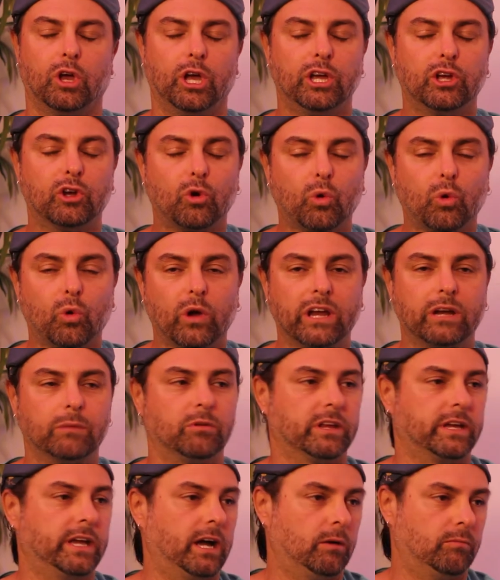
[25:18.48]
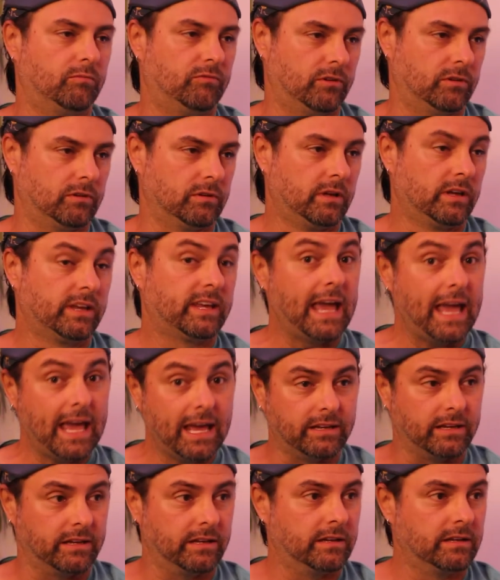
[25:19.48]
incredibly helpful,
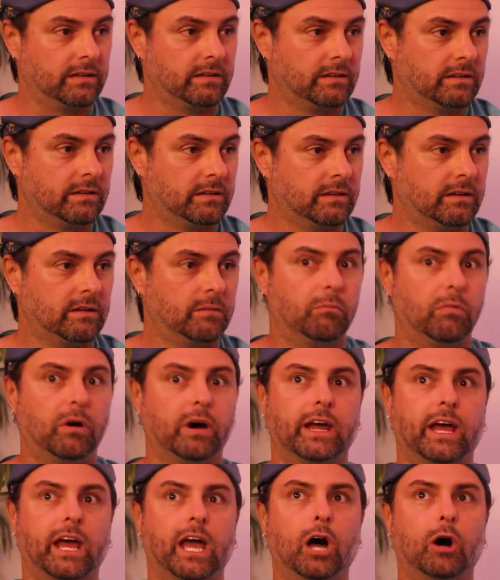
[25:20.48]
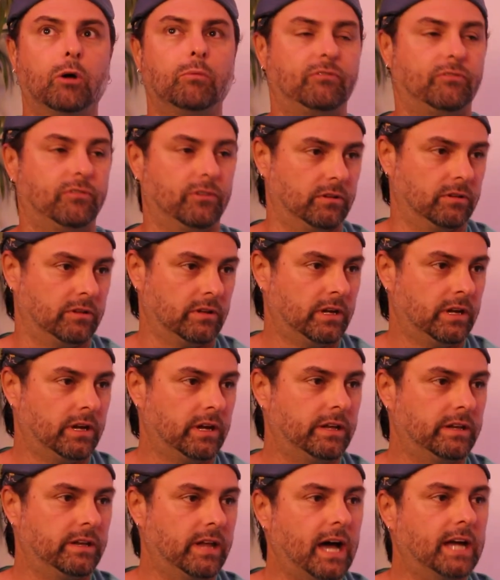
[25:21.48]
candid, mm-hmm. but helpful.
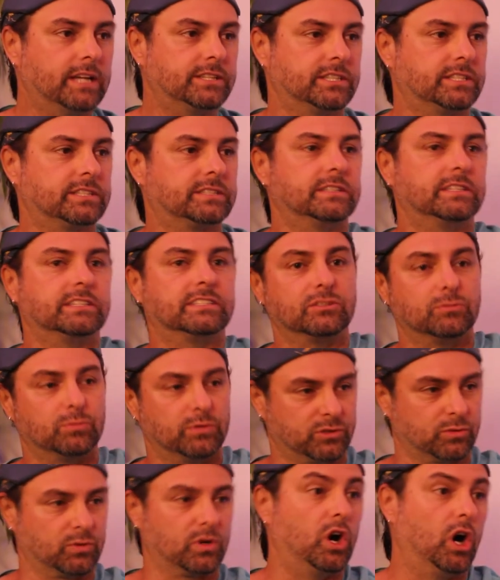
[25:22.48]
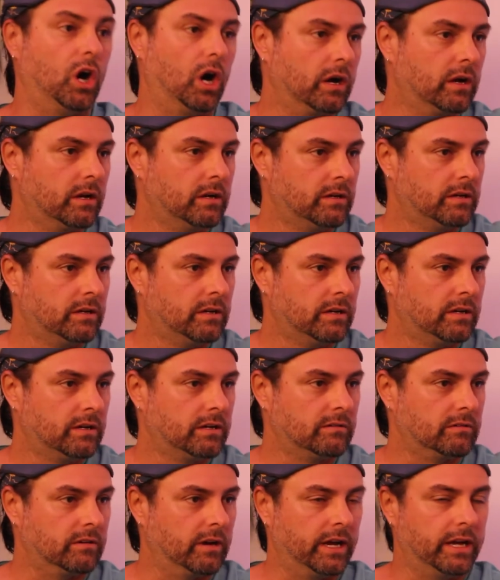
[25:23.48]
Not just this is what's wrong,
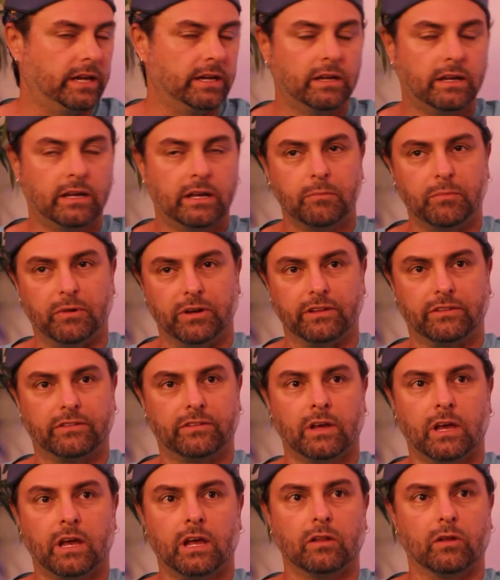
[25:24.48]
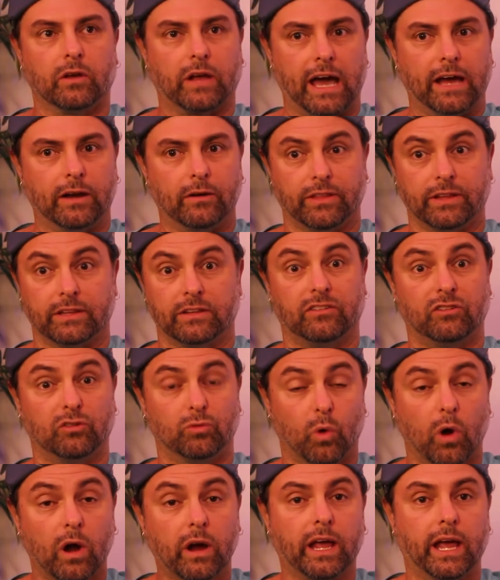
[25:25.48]
right? Right. But it's look, I don't think this is
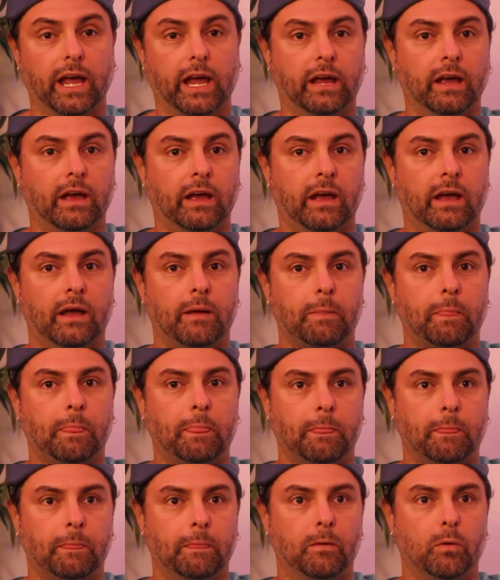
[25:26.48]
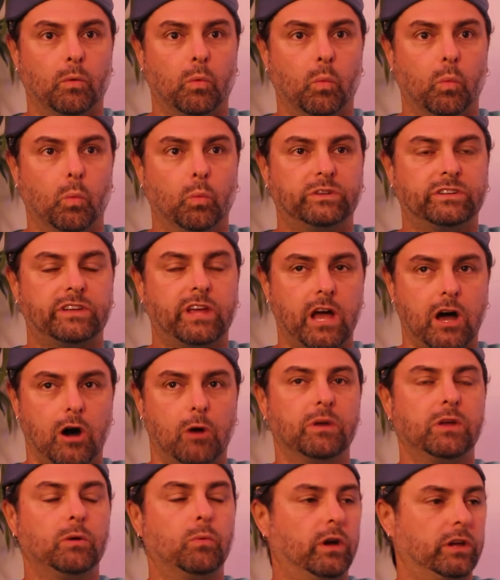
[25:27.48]
working. Tell
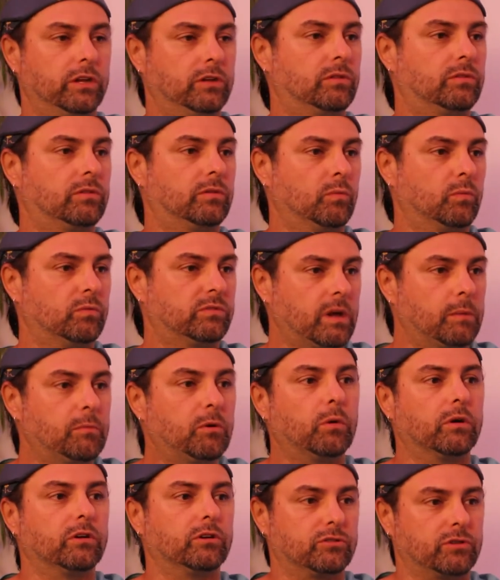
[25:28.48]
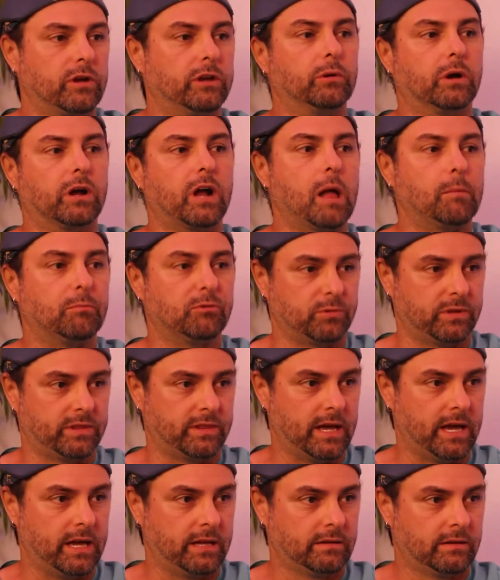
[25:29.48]
me what you tell me what you're trying to accomplish with
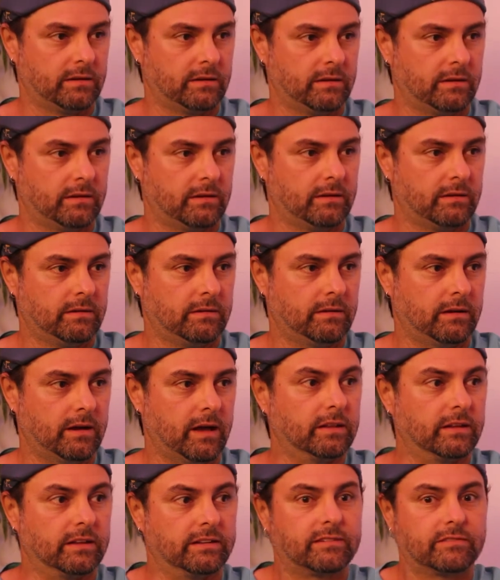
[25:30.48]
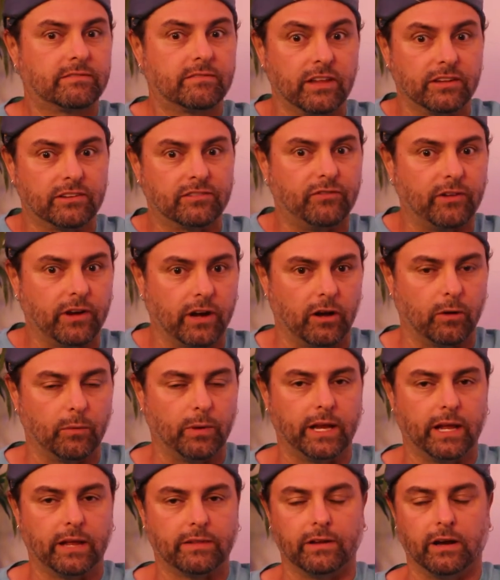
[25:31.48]
that mm, right and let's let's figure out a way
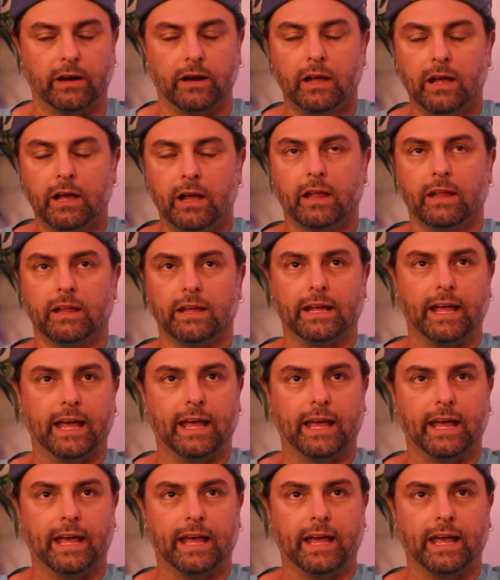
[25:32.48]
to get there like